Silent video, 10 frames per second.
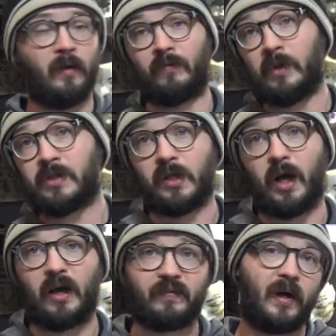first
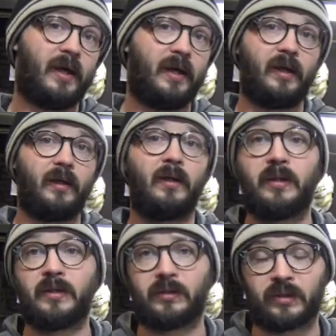off, I
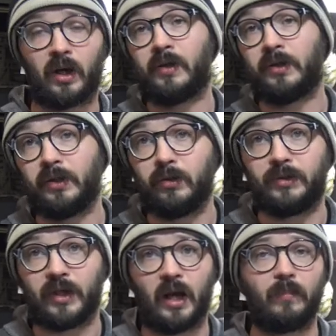started a new
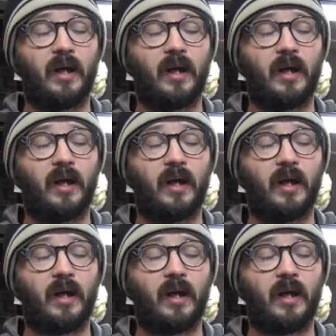job.